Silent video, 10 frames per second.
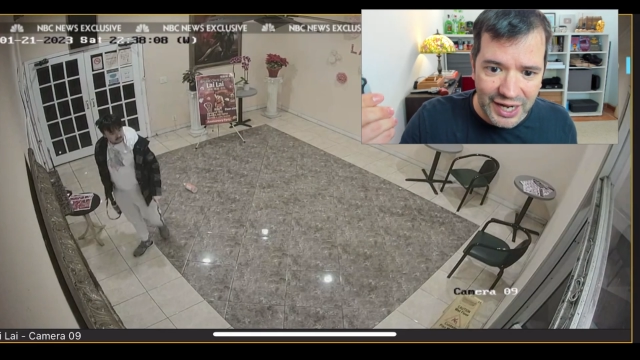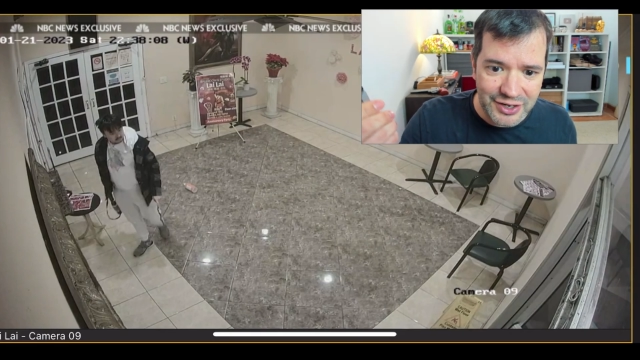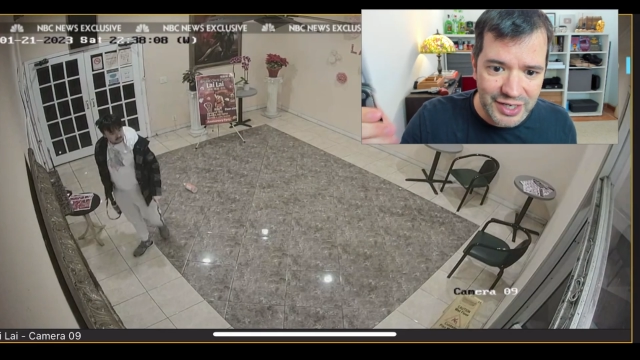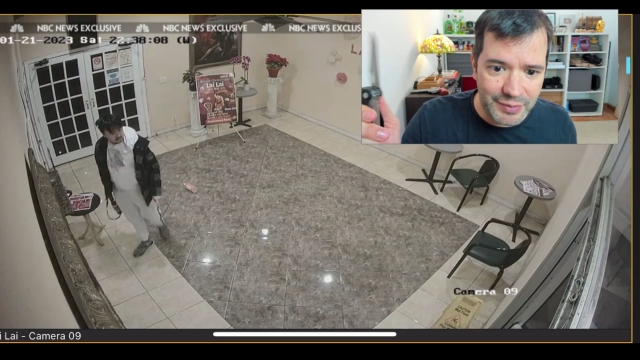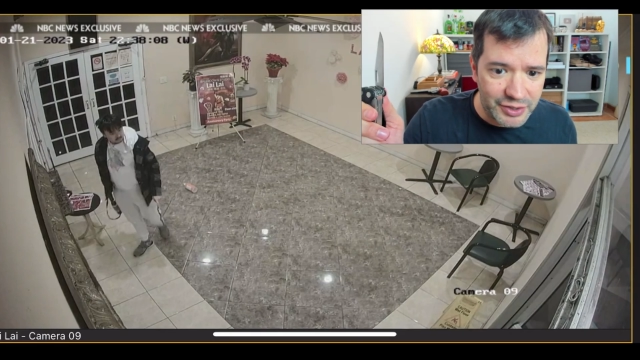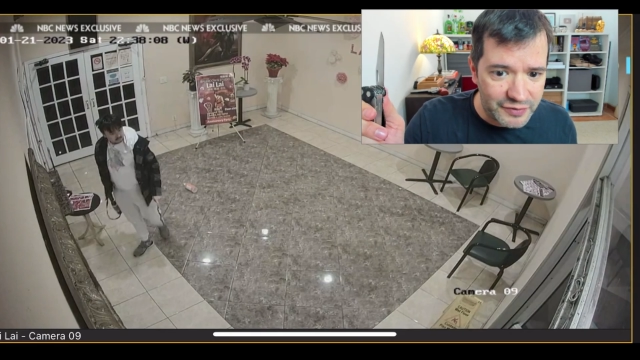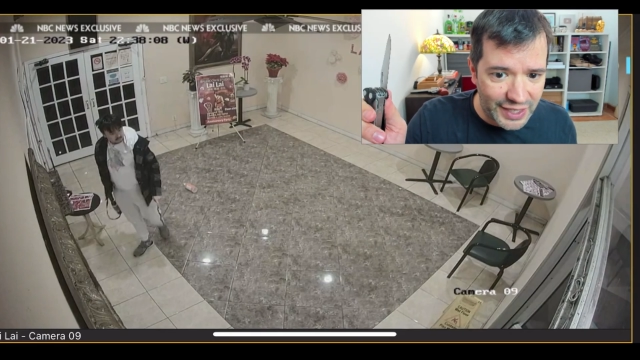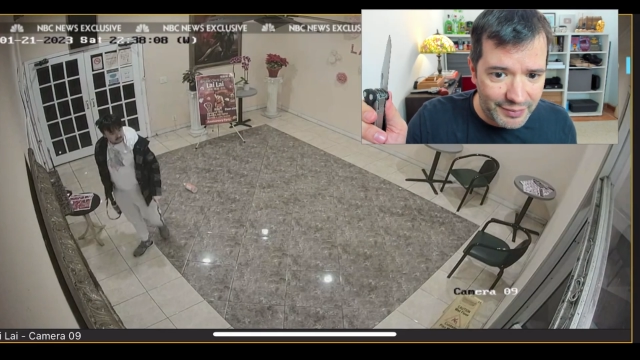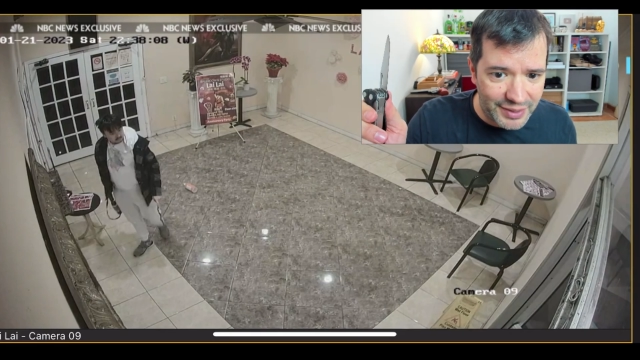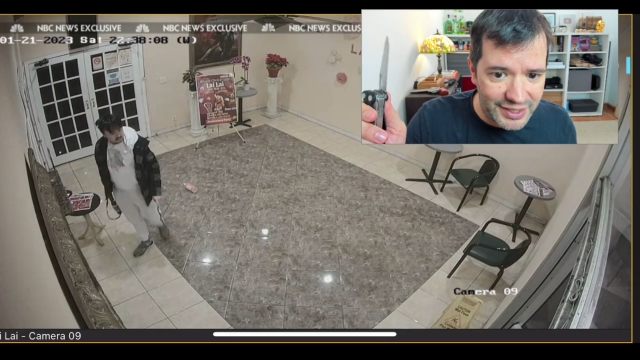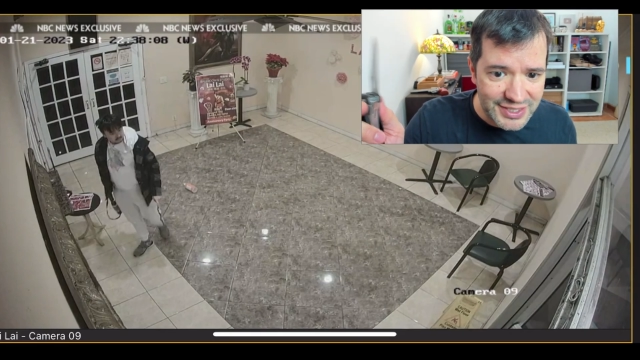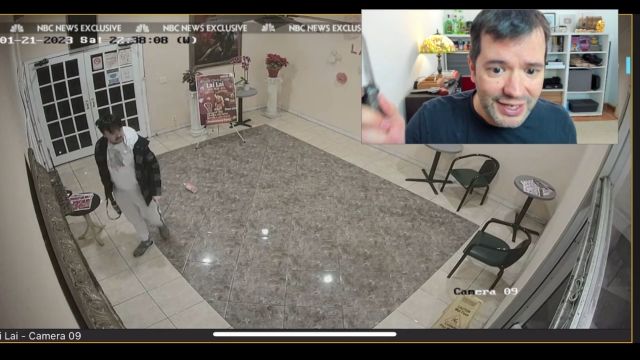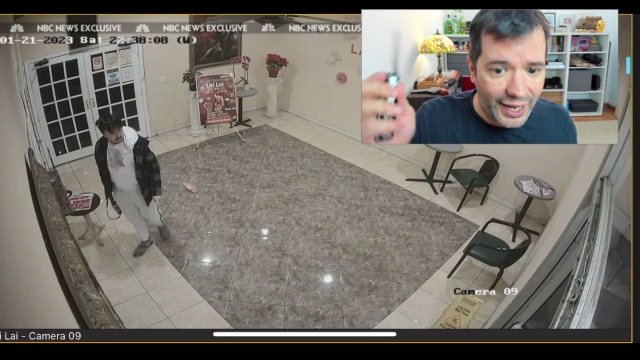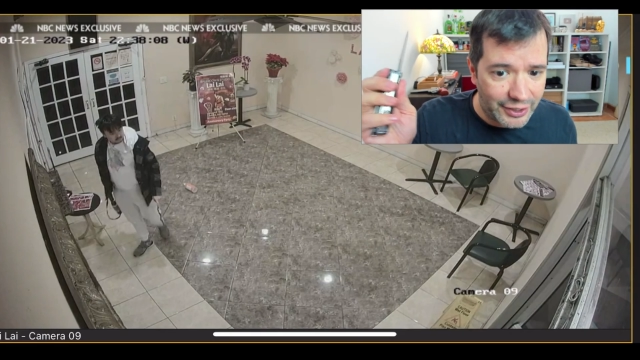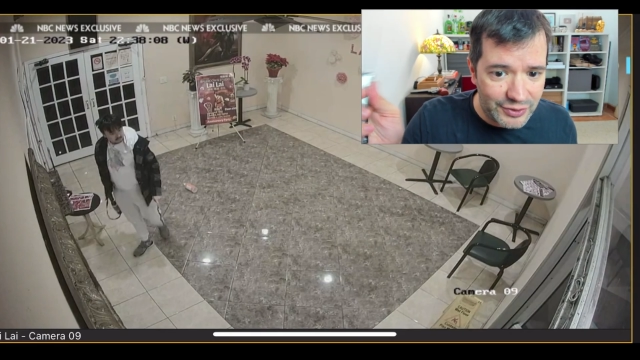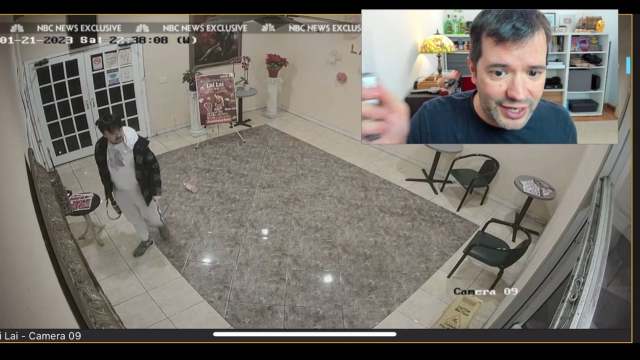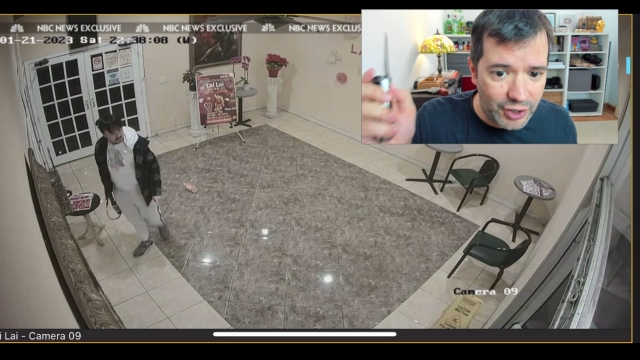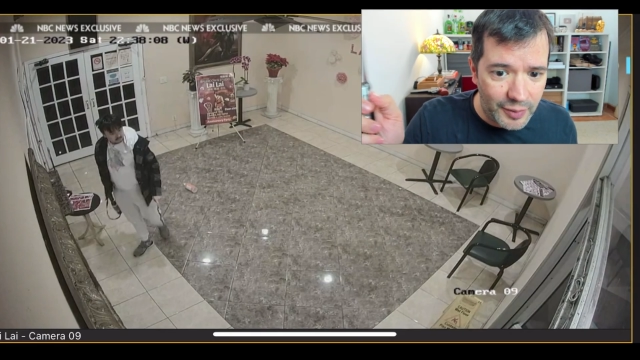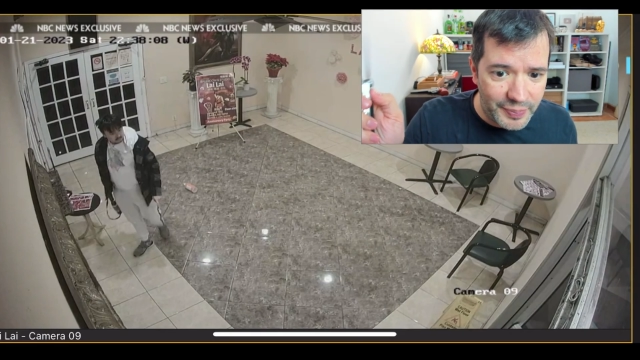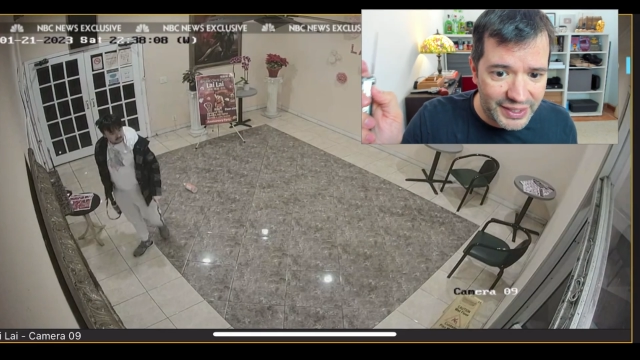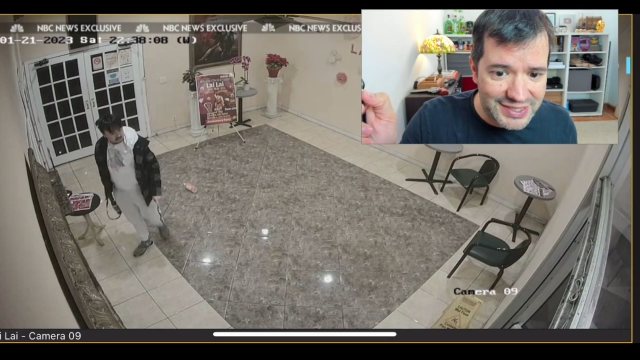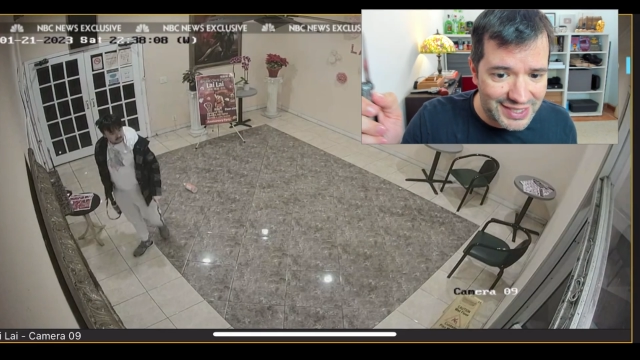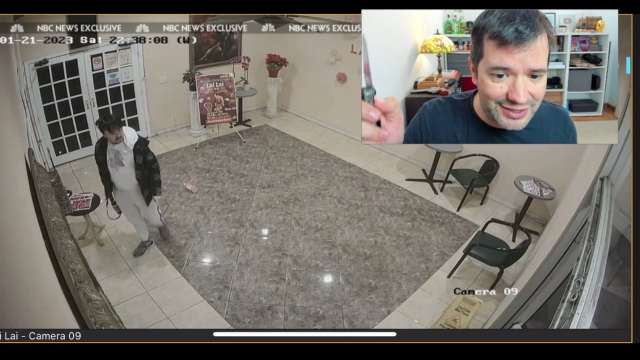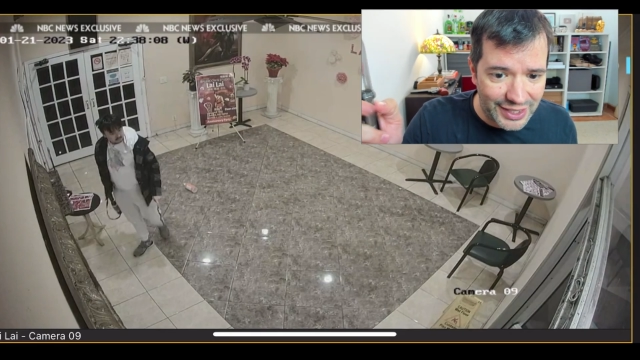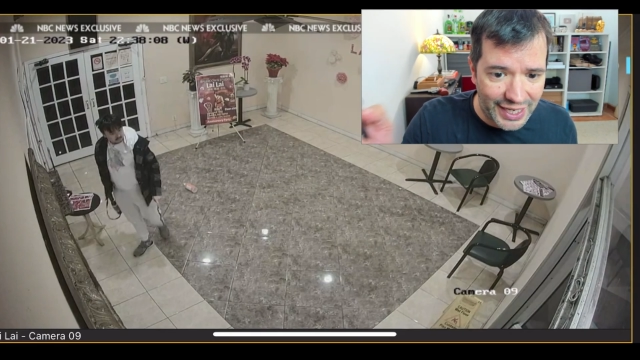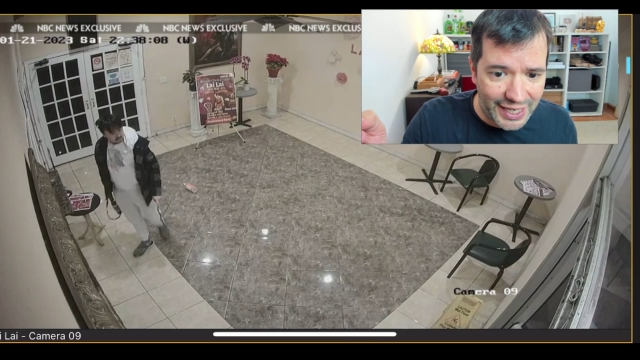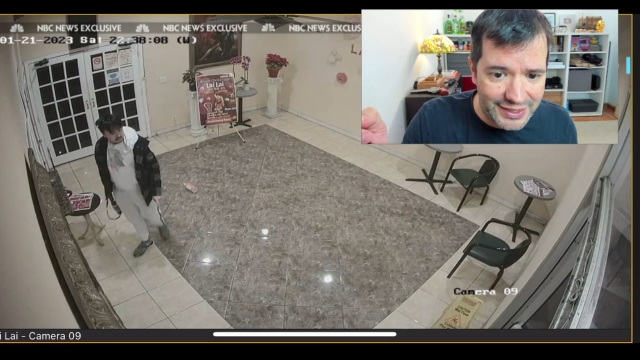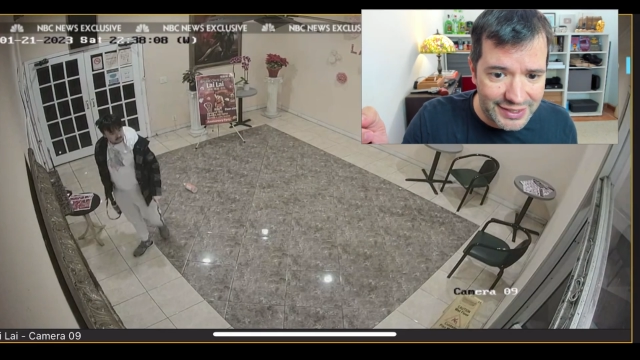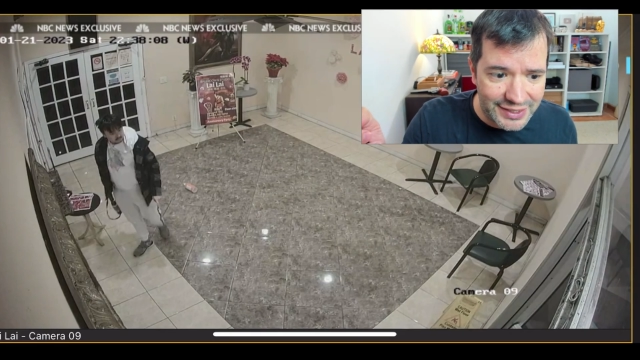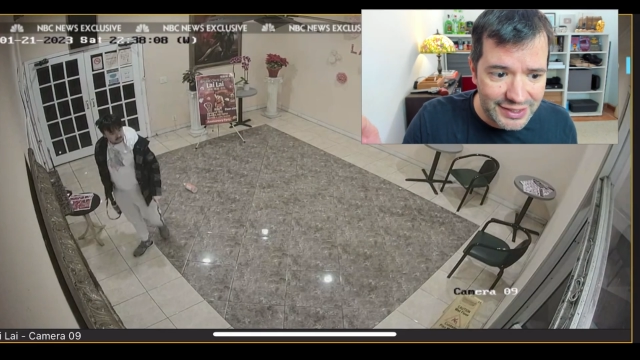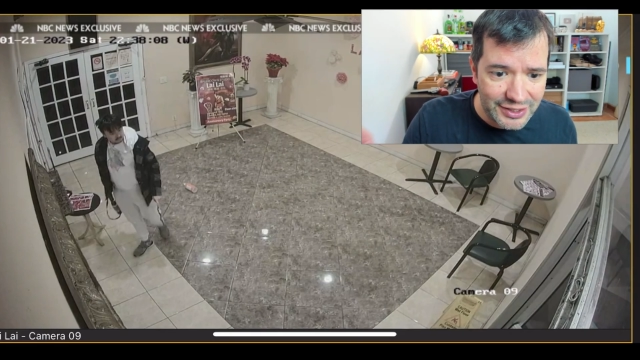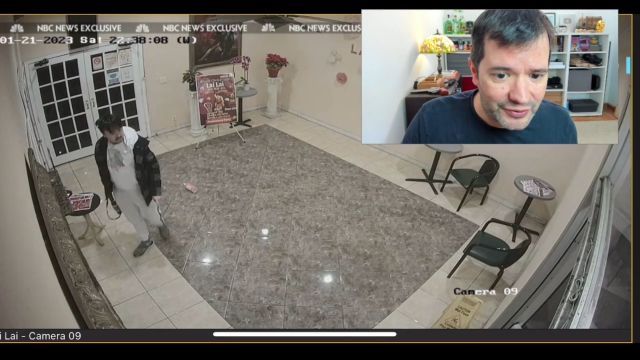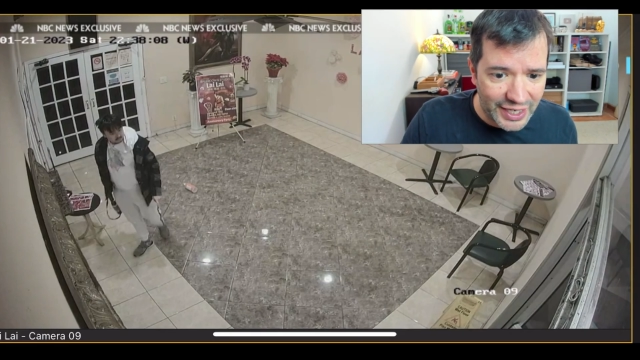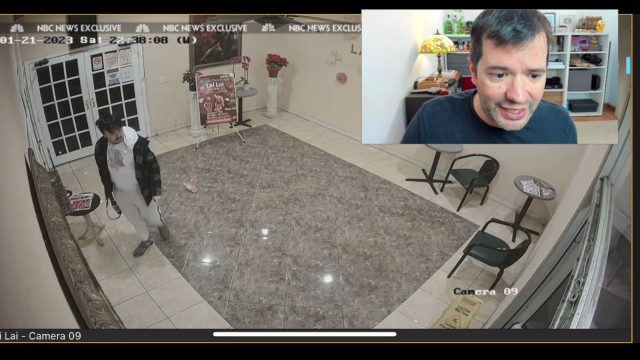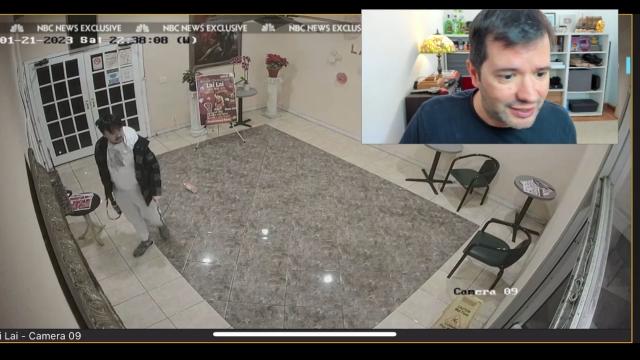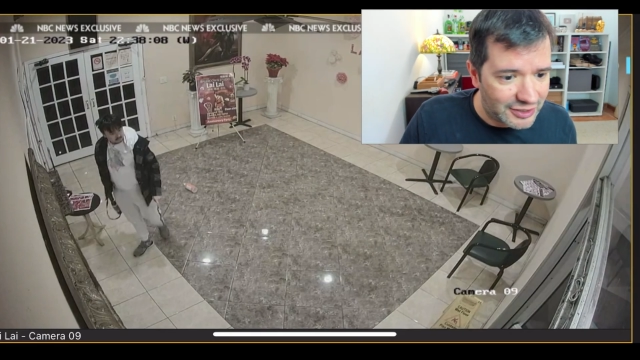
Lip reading: good amount of damage. And you can open it single-handed, right?